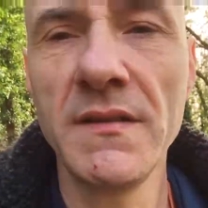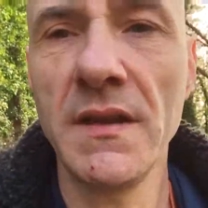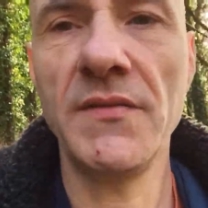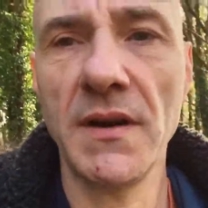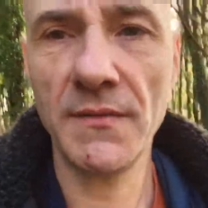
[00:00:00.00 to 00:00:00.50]

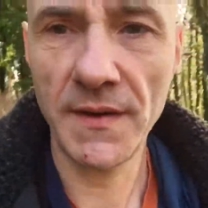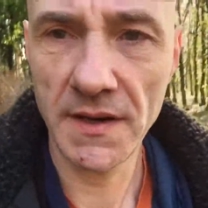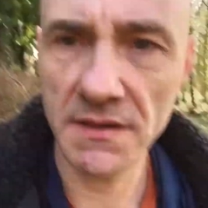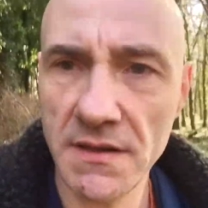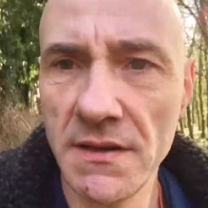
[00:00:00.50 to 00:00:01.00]
see if I can
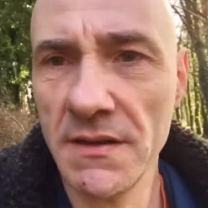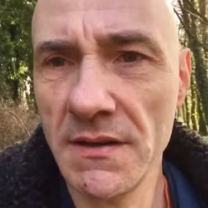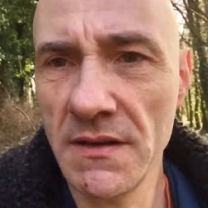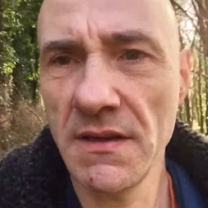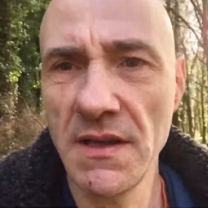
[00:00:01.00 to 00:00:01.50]
find a
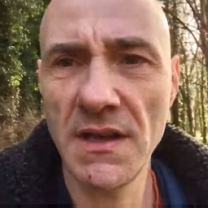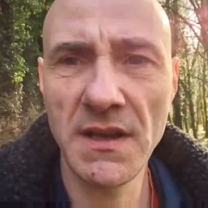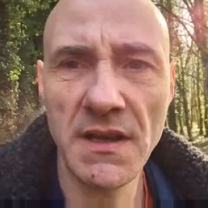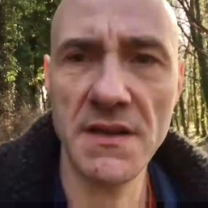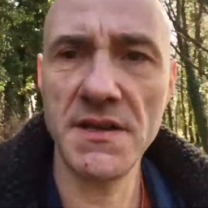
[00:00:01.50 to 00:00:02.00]

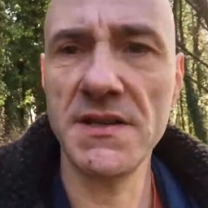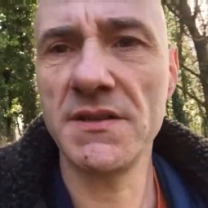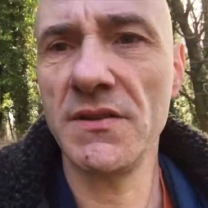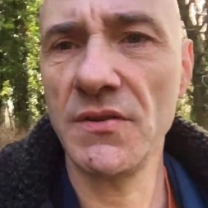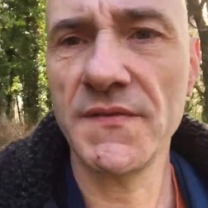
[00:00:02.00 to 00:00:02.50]

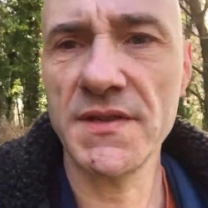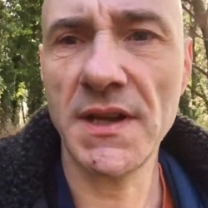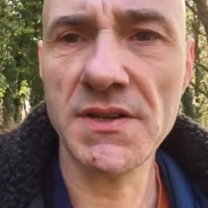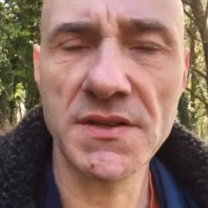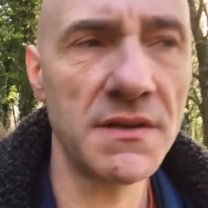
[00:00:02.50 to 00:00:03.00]
decent enough
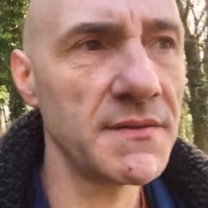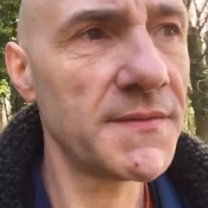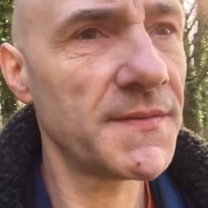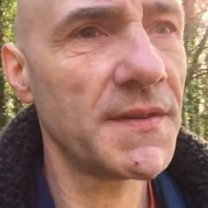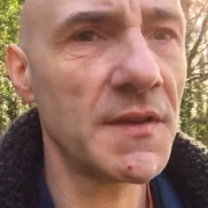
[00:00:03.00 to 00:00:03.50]
section
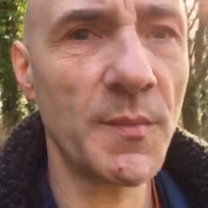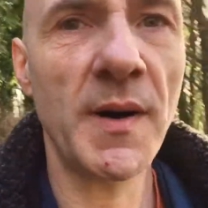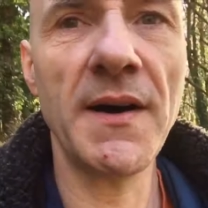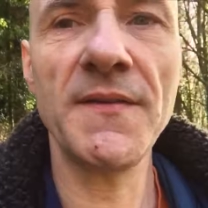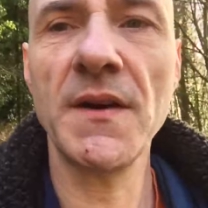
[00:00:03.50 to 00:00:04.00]
of the
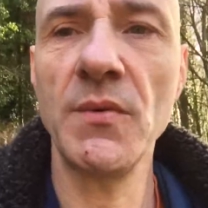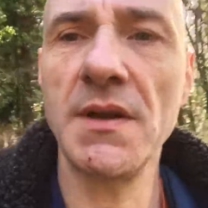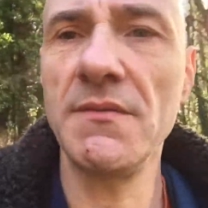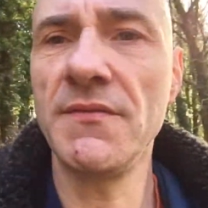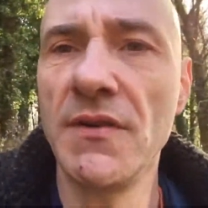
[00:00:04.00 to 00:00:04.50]
path that we
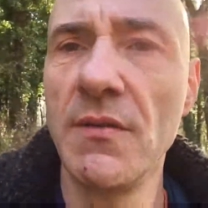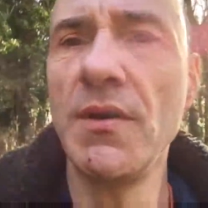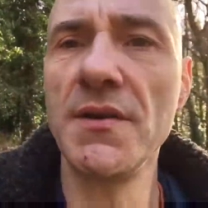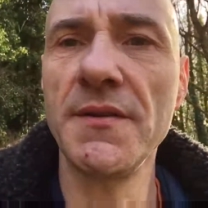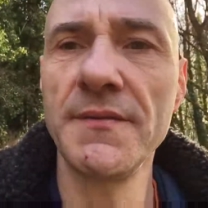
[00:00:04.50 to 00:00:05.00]
can film
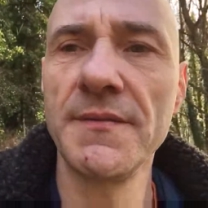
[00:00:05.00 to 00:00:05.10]
on.